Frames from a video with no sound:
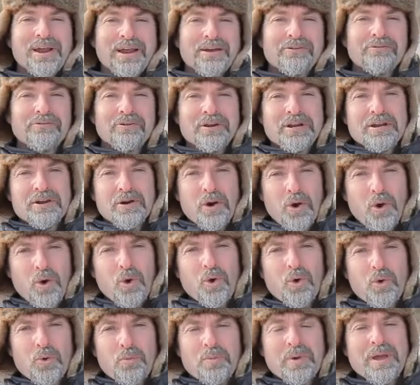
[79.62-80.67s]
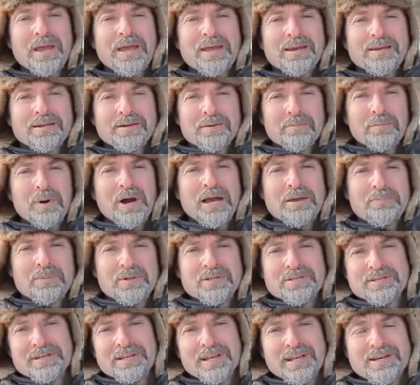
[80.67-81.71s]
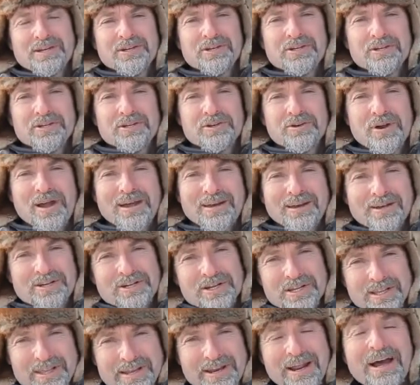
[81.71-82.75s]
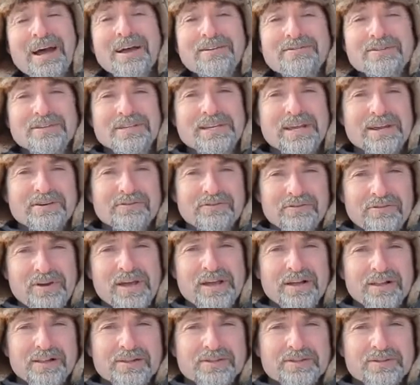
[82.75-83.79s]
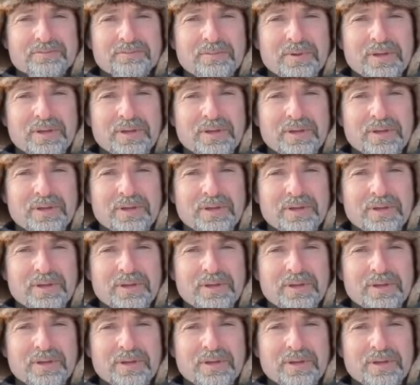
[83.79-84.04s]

every homemade pipe insulation strategy that I've seen fails.